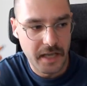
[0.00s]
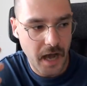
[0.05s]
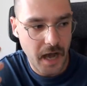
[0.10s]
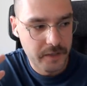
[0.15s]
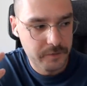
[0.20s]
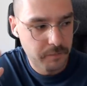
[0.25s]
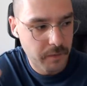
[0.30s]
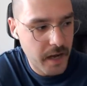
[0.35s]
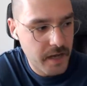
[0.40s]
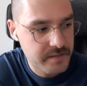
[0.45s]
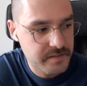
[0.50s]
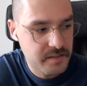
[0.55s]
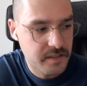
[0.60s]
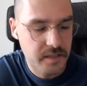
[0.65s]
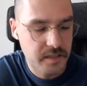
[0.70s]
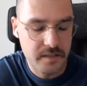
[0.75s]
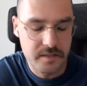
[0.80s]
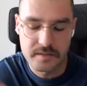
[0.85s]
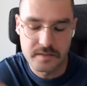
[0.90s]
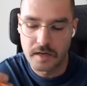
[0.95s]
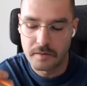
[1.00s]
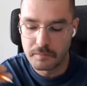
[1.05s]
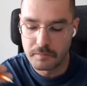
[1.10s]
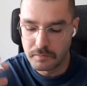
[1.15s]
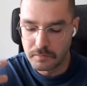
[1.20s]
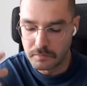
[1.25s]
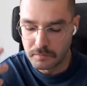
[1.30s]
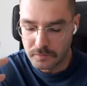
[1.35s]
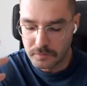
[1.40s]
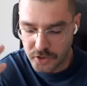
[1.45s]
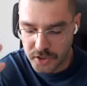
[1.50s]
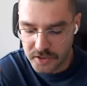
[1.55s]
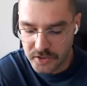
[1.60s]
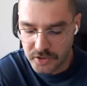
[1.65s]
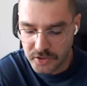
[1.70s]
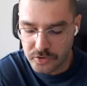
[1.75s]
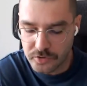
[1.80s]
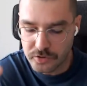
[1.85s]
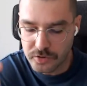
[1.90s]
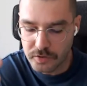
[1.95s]
unmasking some
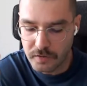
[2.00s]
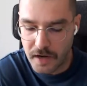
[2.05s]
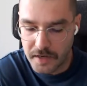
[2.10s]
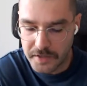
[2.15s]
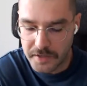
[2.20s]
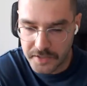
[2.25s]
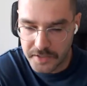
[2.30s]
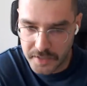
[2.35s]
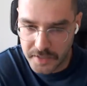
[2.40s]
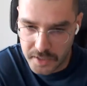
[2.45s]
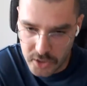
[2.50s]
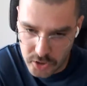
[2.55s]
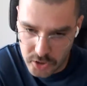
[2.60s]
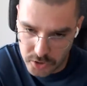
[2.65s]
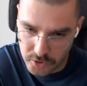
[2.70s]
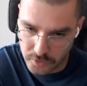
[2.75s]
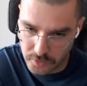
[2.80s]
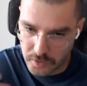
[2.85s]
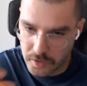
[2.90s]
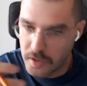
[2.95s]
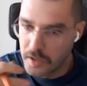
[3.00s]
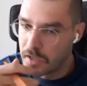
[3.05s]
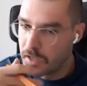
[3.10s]
gestures of alienation